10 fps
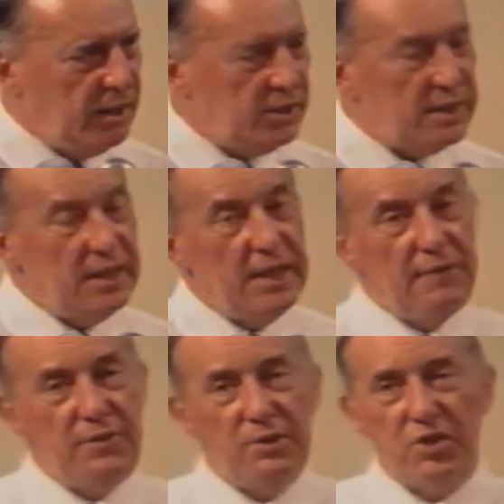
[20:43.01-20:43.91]
You see,
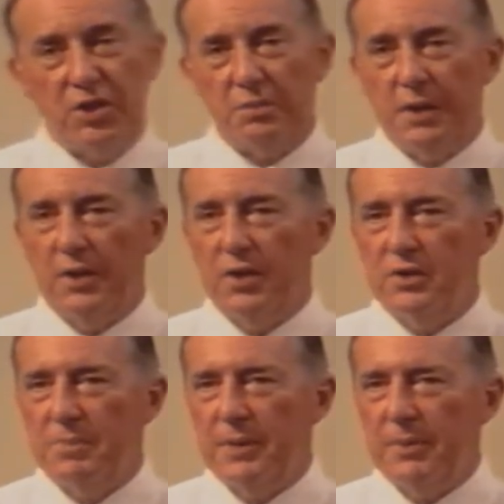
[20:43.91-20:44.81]
if you're just one of
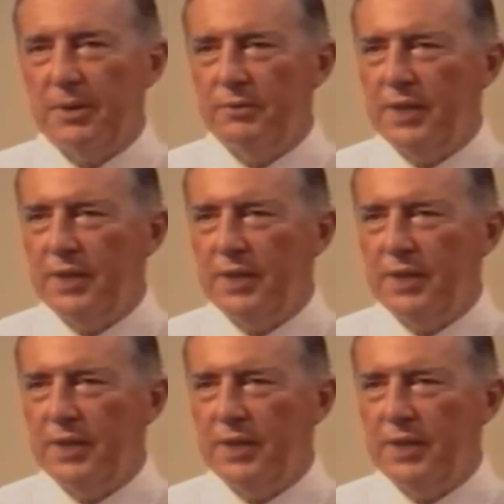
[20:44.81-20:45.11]
those people that